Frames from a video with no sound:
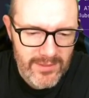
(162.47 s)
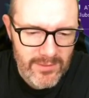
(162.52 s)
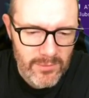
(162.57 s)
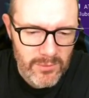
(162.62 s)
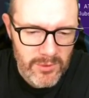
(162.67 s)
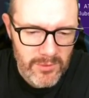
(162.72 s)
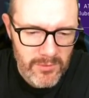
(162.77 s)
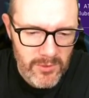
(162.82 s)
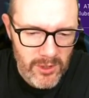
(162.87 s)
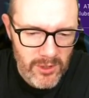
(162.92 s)

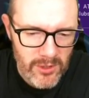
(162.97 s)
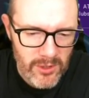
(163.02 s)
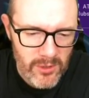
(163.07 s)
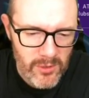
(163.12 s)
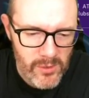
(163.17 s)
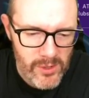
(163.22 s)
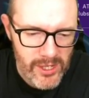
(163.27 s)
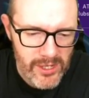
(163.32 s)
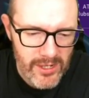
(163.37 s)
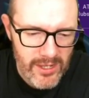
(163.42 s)
we've got
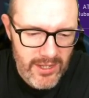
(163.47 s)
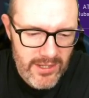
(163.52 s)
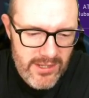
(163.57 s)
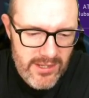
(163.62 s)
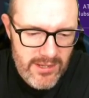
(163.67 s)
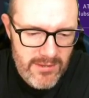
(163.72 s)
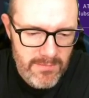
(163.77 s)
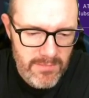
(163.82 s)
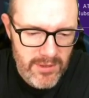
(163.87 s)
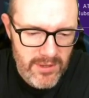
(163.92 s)

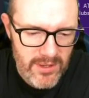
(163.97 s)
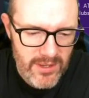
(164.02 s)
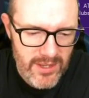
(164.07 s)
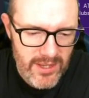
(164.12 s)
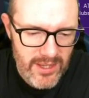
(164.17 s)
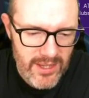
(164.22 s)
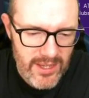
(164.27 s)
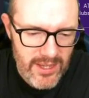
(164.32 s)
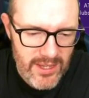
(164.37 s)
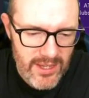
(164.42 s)
Guedes, but
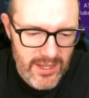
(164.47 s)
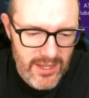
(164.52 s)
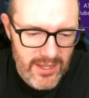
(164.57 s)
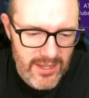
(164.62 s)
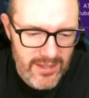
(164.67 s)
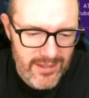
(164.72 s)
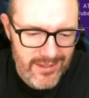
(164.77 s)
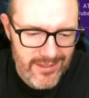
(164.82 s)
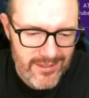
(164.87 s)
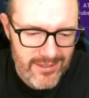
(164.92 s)
he,
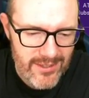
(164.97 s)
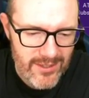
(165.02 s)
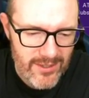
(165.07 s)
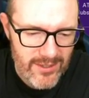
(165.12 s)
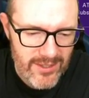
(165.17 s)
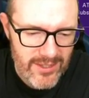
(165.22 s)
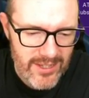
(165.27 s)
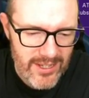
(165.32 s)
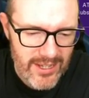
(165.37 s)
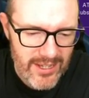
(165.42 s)
as you
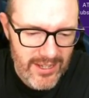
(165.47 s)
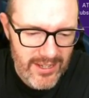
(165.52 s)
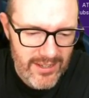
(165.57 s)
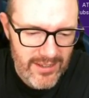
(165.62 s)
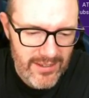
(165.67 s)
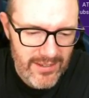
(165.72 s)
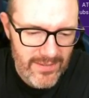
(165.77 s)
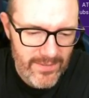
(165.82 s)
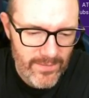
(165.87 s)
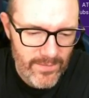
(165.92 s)
can see,
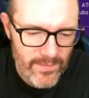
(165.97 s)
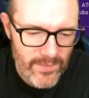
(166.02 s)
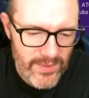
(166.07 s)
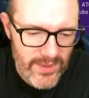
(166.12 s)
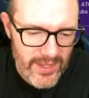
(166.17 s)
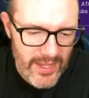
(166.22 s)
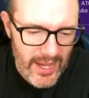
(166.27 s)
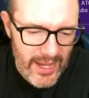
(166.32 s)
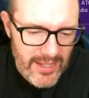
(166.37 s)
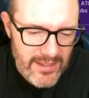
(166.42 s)

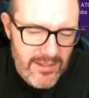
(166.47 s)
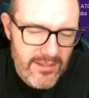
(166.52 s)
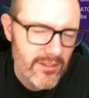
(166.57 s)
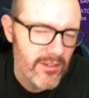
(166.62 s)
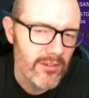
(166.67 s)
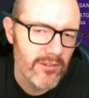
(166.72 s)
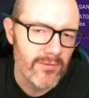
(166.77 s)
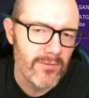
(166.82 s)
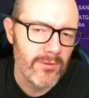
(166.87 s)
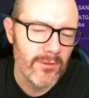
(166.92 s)
hasn't
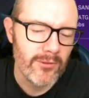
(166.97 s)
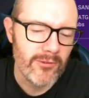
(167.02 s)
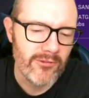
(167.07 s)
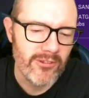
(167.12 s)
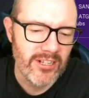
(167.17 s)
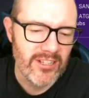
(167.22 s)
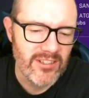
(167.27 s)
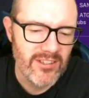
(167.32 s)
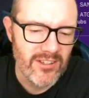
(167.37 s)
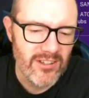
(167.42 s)
got a full
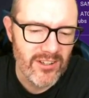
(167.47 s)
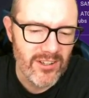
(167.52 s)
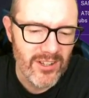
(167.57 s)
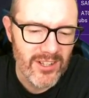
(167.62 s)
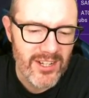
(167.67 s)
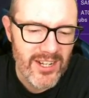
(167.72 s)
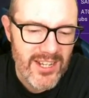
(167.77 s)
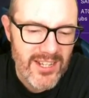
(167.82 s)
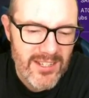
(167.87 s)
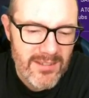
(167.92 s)
green circle,
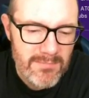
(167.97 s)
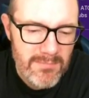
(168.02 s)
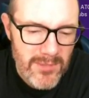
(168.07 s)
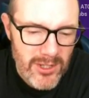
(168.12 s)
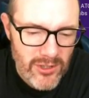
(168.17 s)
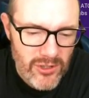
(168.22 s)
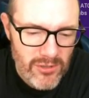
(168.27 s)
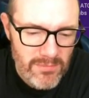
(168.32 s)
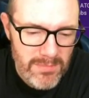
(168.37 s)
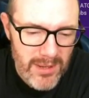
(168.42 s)
and he's
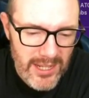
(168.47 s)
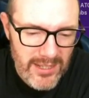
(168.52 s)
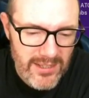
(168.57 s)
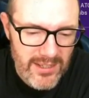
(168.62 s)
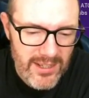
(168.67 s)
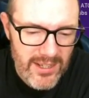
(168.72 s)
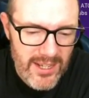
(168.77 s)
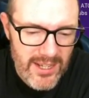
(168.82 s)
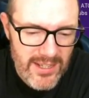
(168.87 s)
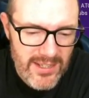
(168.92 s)
much
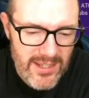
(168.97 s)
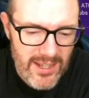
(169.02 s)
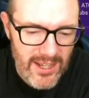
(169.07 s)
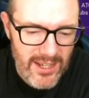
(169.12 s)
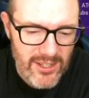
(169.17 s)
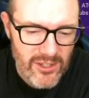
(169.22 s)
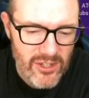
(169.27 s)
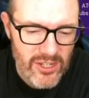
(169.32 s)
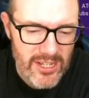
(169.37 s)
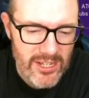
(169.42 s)
better. He's
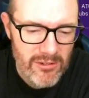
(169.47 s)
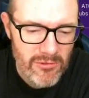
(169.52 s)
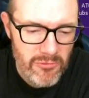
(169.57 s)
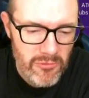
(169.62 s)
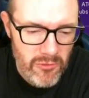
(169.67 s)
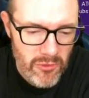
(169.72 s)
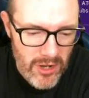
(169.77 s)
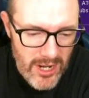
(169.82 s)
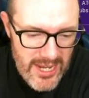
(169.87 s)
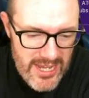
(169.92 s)
actually
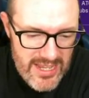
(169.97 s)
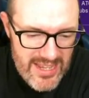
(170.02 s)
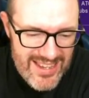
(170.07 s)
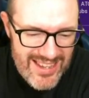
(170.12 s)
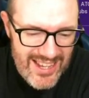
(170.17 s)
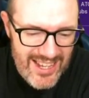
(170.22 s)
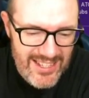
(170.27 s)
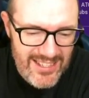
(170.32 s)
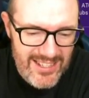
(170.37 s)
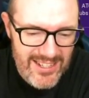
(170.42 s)
great
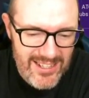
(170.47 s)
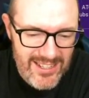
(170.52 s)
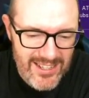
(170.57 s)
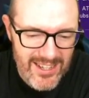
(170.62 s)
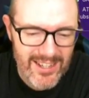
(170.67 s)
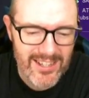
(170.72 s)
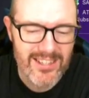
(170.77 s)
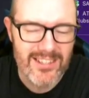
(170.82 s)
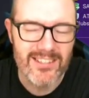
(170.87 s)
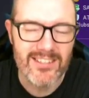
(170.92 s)
as an
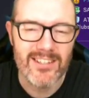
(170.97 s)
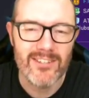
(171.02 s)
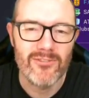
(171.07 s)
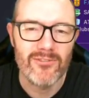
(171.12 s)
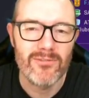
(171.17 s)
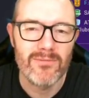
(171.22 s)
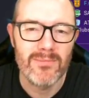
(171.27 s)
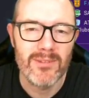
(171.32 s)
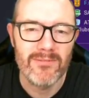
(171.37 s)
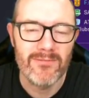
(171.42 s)
attacking
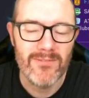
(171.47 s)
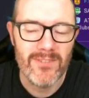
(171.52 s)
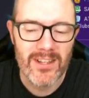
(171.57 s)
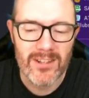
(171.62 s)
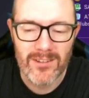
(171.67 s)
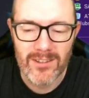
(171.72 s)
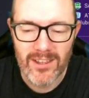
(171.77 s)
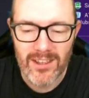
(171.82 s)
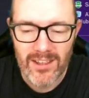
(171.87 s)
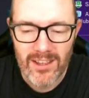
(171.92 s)
central
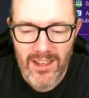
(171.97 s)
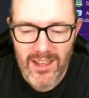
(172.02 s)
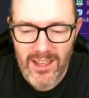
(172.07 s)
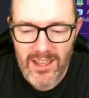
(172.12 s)
midfielder.